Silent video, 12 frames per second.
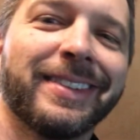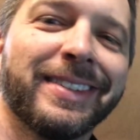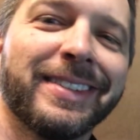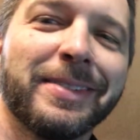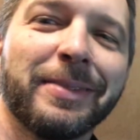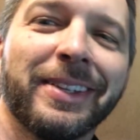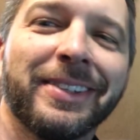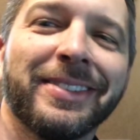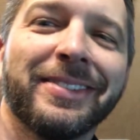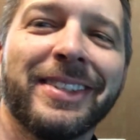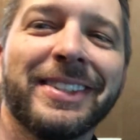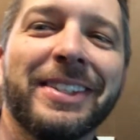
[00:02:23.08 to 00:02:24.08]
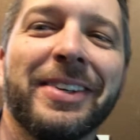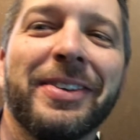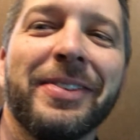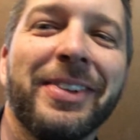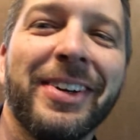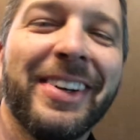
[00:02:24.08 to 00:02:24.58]
See my stuff
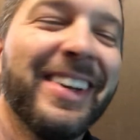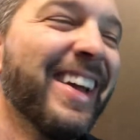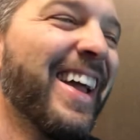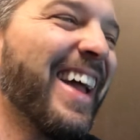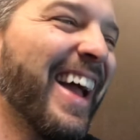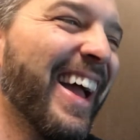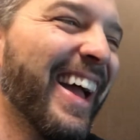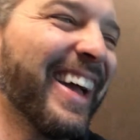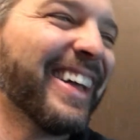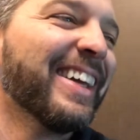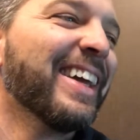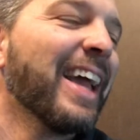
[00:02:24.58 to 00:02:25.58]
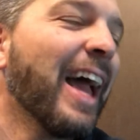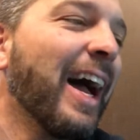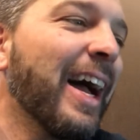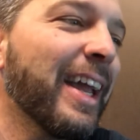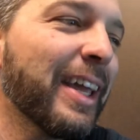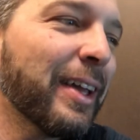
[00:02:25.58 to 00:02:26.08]
up there.
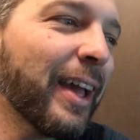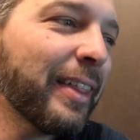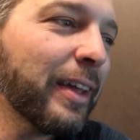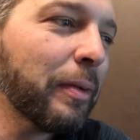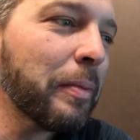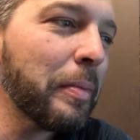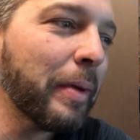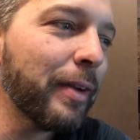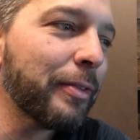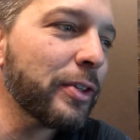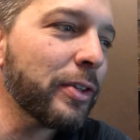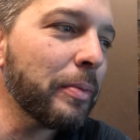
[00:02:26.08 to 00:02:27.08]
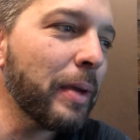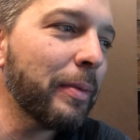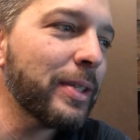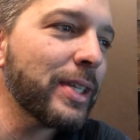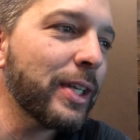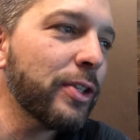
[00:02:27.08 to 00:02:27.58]
I think it would be beneficial to maybe
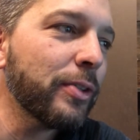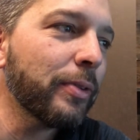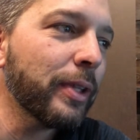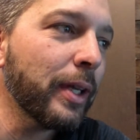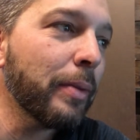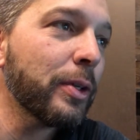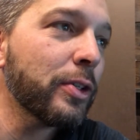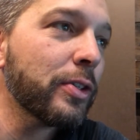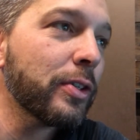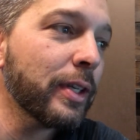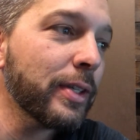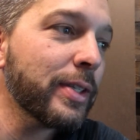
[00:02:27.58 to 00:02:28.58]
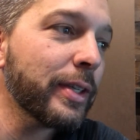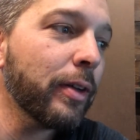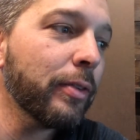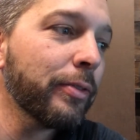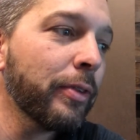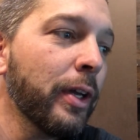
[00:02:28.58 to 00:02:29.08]
send you the image
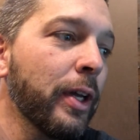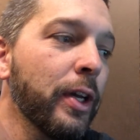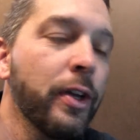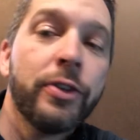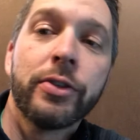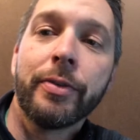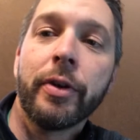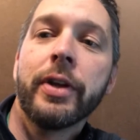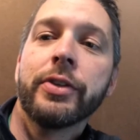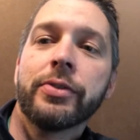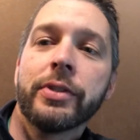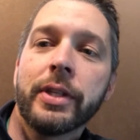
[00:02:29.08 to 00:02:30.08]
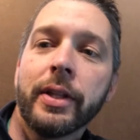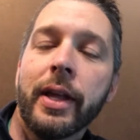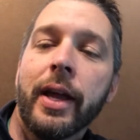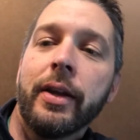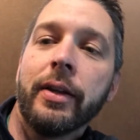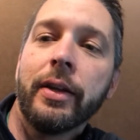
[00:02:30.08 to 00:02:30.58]
itself. So if you're interested in
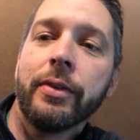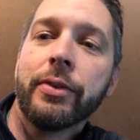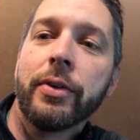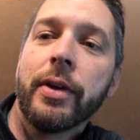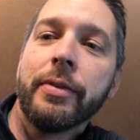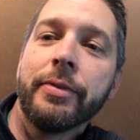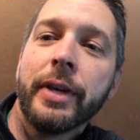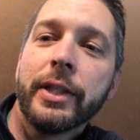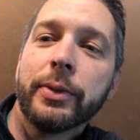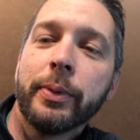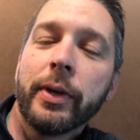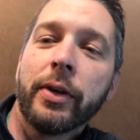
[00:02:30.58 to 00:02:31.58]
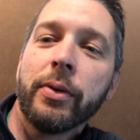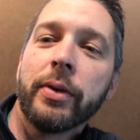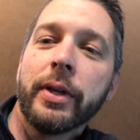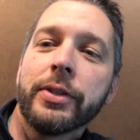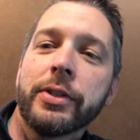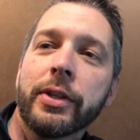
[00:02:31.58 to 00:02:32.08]
that, if you're on Facebook or
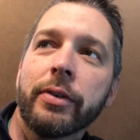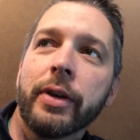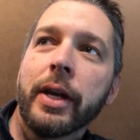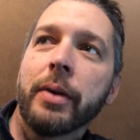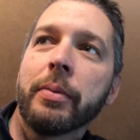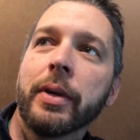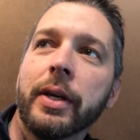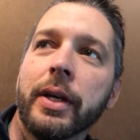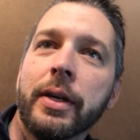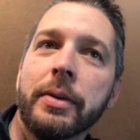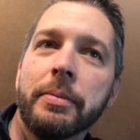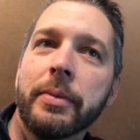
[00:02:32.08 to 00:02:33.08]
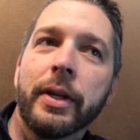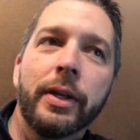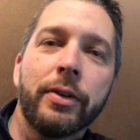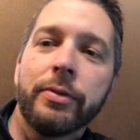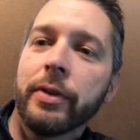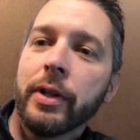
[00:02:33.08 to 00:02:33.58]
Instagram and
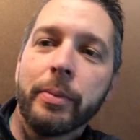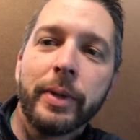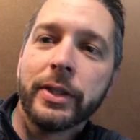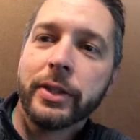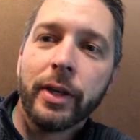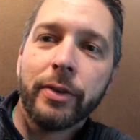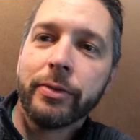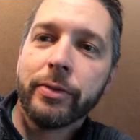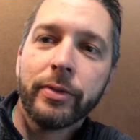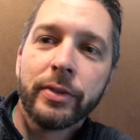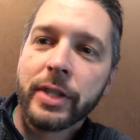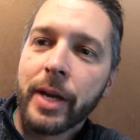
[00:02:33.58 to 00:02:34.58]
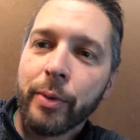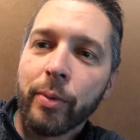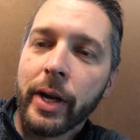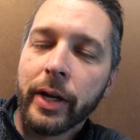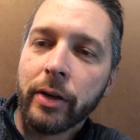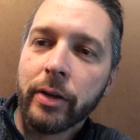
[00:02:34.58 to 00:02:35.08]
you follow my stuff, Simon
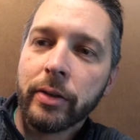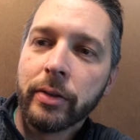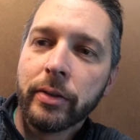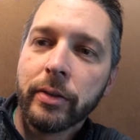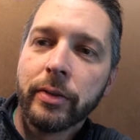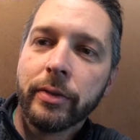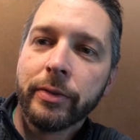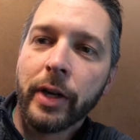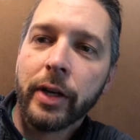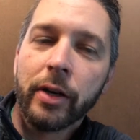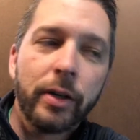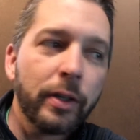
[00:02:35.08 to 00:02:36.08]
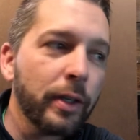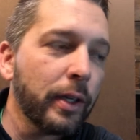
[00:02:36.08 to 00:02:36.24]
Weiniger Fine Art,